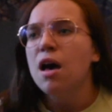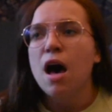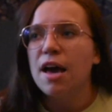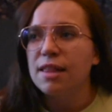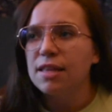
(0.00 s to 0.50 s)

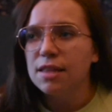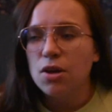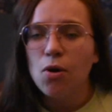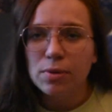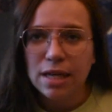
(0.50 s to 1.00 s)
I think that the
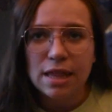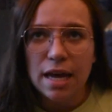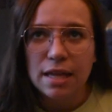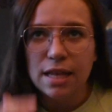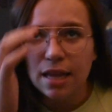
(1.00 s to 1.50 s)
only
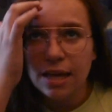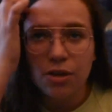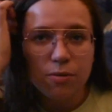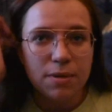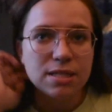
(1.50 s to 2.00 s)
thing that like
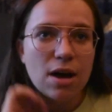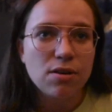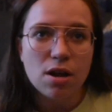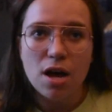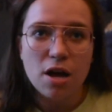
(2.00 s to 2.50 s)
you'd miss out
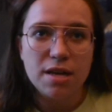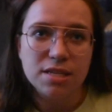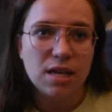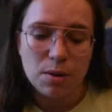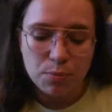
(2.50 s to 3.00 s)
on
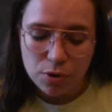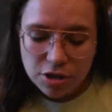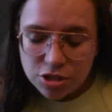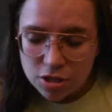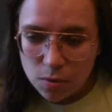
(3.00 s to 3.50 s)
is like
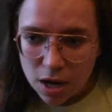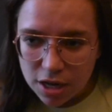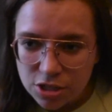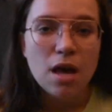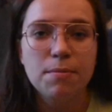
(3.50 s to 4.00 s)
Brunch
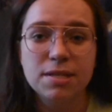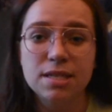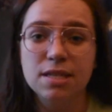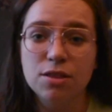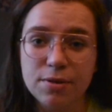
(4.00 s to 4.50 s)
Squash. But
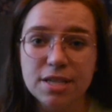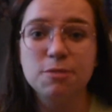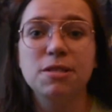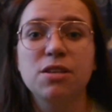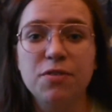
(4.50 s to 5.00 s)
season 3,
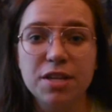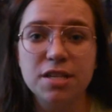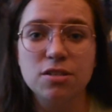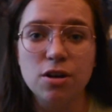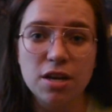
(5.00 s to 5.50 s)
specifically
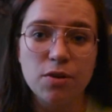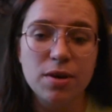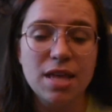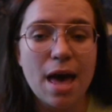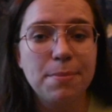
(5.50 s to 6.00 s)
starting
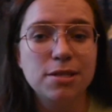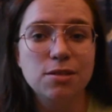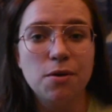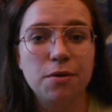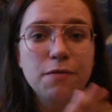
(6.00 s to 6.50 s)
with
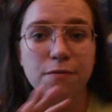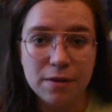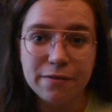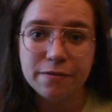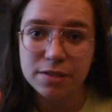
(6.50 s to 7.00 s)
episode
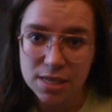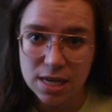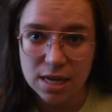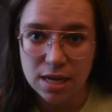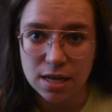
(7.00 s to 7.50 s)

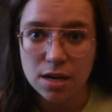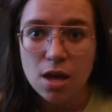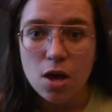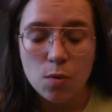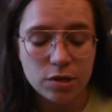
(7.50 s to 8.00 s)
15,
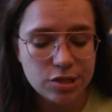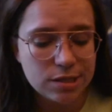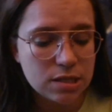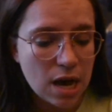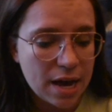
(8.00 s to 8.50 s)
which
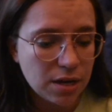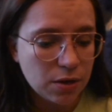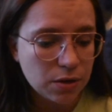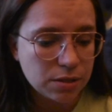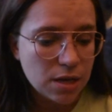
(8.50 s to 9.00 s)
is
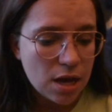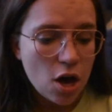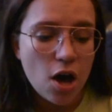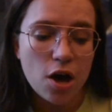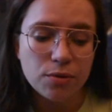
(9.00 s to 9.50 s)
titled
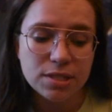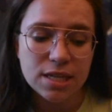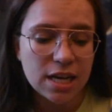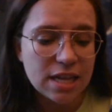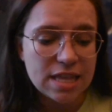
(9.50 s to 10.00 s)

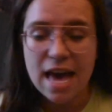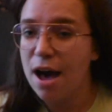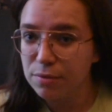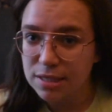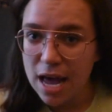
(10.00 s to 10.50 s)
OT, the
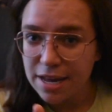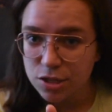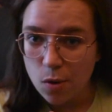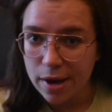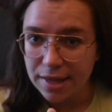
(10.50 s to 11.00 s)
Outside
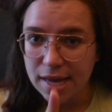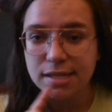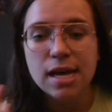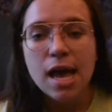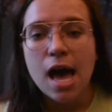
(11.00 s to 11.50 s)

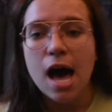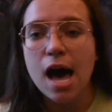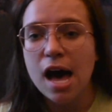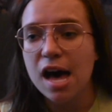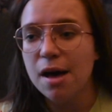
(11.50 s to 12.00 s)
Toilet.
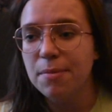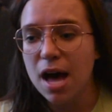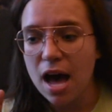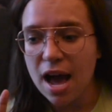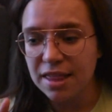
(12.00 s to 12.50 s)

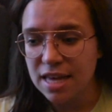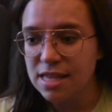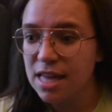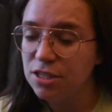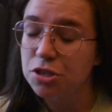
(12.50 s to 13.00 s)
I think that
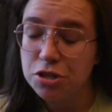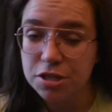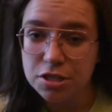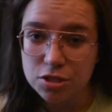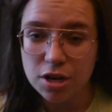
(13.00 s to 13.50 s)
that's a
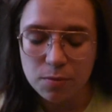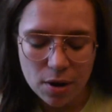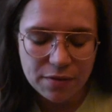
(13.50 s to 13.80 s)
good starting point.